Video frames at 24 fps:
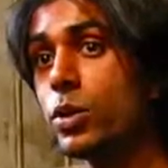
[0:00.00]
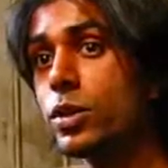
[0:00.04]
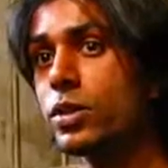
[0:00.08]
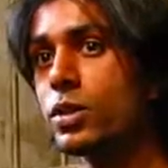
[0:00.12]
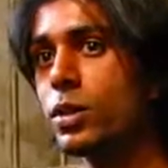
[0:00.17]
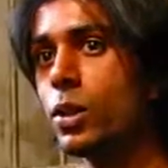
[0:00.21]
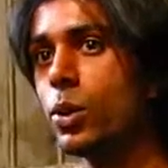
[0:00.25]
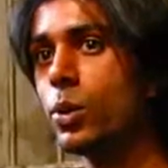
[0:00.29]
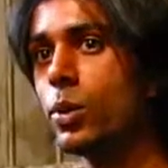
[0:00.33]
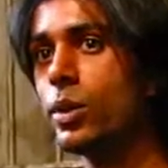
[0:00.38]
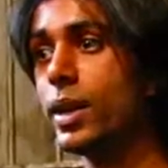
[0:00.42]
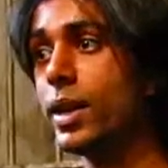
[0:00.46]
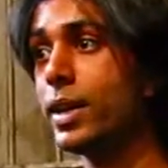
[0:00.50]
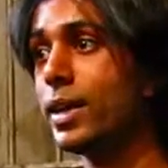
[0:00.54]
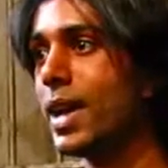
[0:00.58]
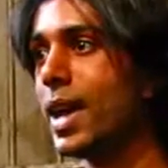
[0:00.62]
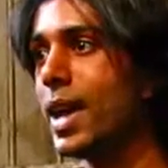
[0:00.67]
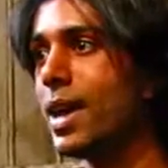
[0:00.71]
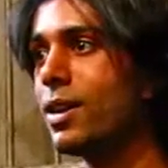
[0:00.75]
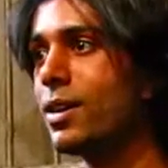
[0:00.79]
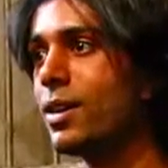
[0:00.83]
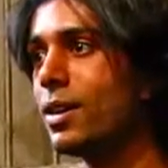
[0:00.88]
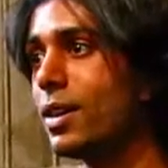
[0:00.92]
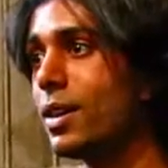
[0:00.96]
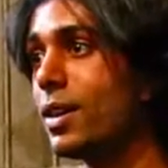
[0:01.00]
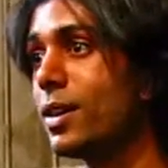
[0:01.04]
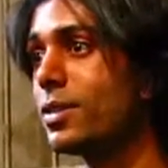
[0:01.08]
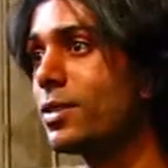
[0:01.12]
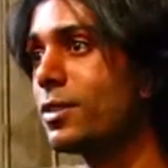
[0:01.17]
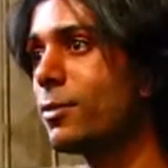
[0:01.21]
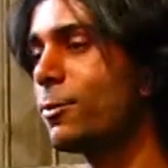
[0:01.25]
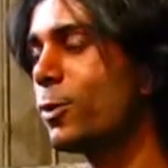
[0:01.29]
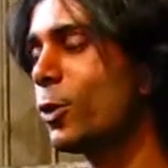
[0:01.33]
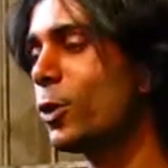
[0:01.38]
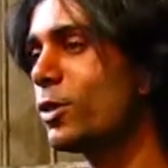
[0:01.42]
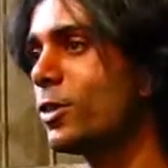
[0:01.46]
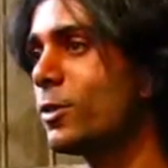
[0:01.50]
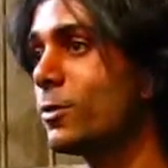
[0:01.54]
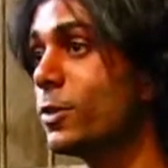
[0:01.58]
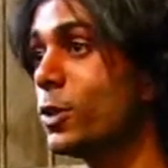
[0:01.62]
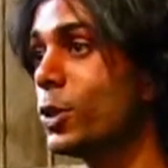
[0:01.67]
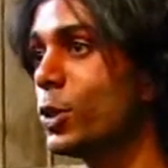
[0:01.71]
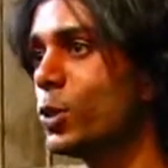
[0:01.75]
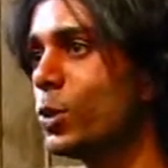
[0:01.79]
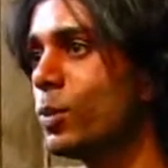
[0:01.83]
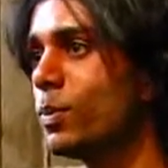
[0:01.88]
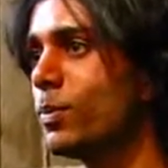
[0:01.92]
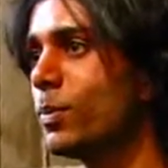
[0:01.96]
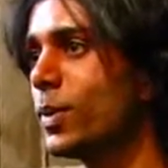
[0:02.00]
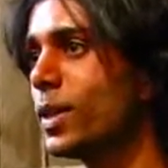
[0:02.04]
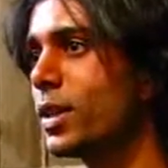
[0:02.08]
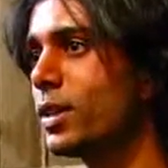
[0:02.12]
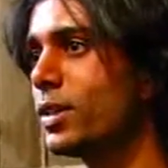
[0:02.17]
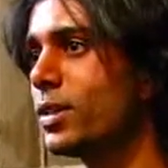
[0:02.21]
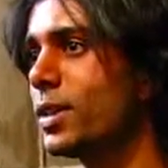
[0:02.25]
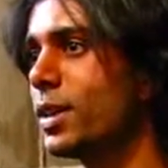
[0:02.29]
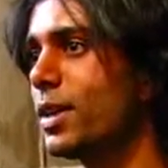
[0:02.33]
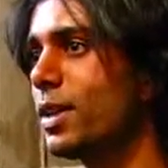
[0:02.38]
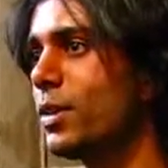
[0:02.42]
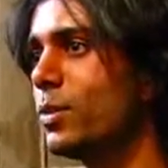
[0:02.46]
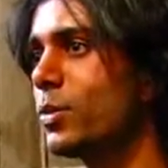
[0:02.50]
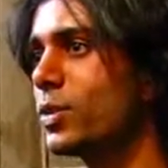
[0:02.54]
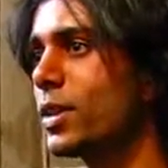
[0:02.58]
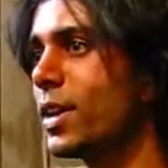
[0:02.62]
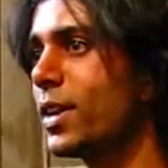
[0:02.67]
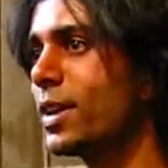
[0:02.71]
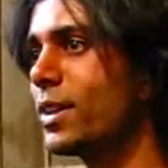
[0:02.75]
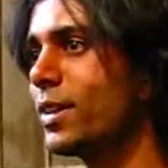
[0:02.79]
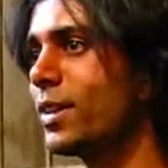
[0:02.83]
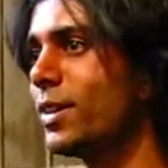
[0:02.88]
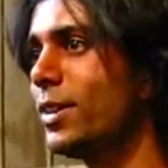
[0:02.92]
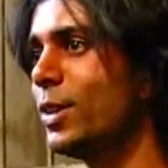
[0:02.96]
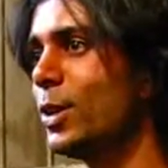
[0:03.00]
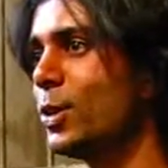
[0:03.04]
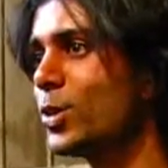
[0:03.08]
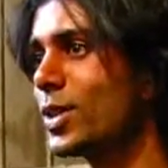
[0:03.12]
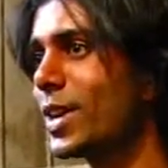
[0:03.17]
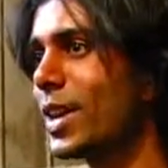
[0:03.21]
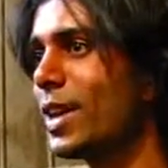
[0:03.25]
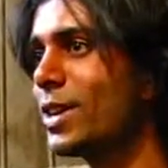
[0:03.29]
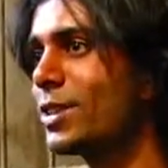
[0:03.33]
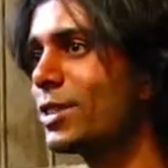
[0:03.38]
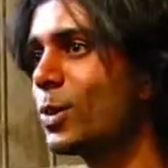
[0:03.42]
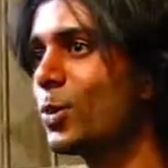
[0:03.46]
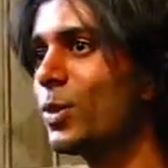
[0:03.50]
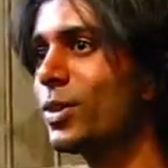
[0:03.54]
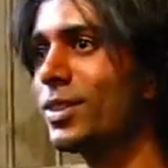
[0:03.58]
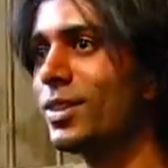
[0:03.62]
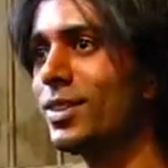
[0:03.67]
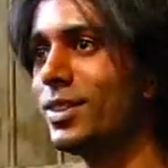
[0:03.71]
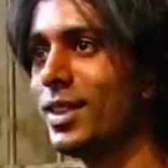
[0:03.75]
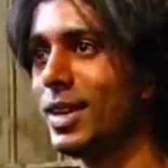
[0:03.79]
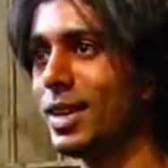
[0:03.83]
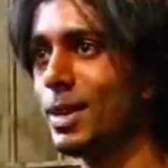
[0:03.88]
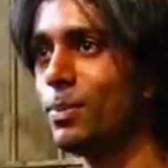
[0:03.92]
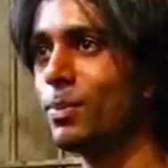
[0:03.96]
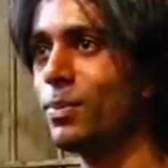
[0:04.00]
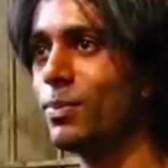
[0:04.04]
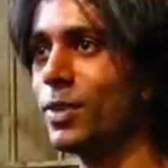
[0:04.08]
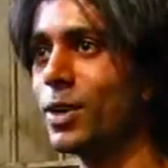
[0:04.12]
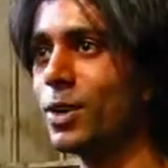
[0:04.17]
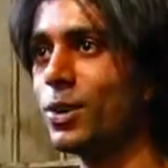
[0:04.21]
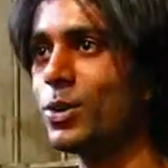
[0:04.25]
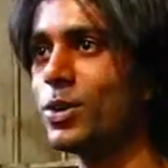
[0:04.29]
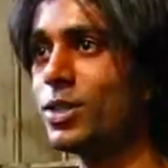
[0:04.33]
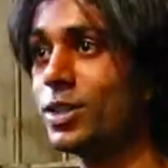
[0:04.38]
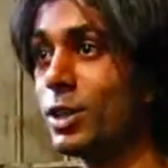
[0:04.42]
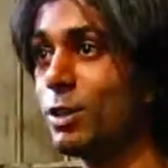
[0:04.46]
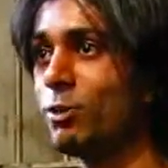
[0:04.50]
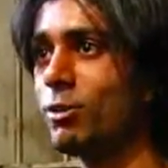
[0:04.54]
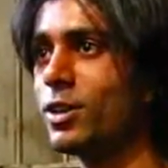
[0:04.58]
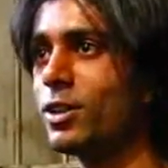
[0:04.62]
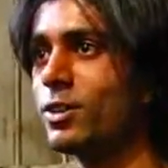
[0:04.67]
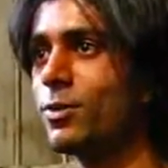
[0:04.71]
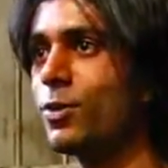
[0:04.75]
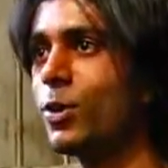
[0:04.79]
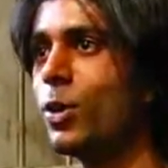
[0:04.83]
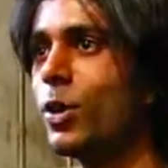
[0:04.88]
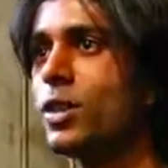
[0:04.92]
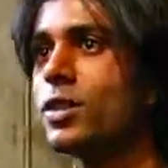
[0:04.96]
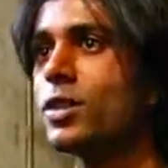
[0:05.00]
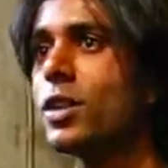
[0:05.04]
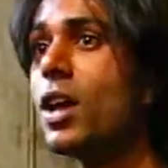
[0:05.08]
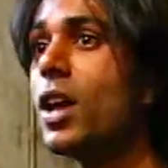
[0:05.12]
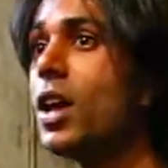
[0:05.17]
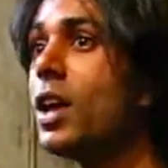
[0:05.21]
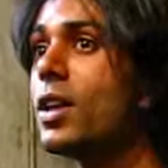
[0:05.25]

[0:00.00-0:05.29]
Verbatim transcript: was known in Canada as the voice of doom because he was like a newscaster with a deep, you know, serious voice.